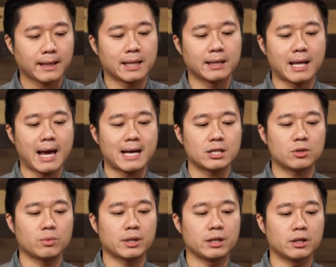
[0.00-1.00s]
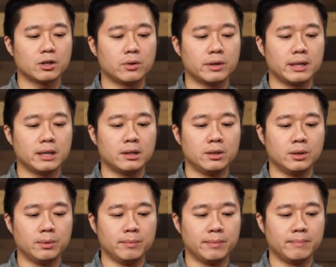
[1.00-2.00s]
And last, we're going to go ahead and
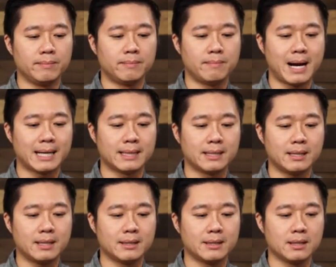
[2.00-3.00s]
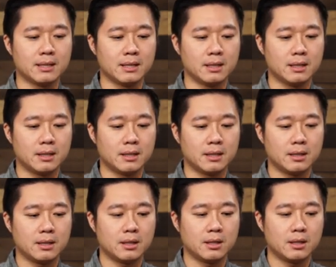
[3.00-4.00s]
do minus Z,
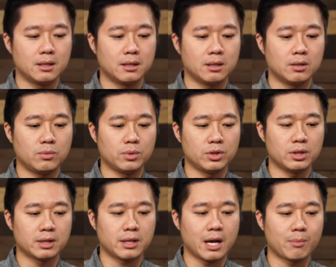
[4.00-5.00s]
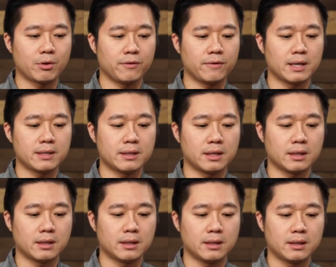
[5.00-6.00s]
which is camera
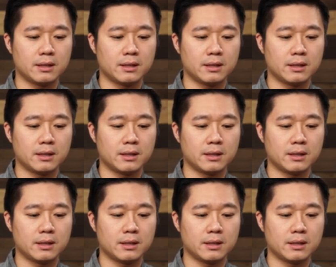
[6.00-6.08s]
facing